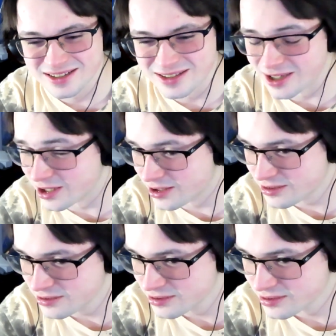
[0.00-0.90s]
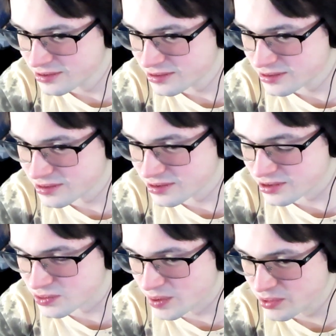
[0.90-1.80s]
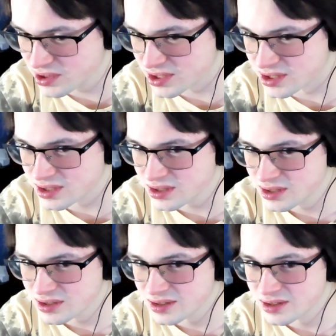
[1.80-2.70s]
Now is what we're seeing.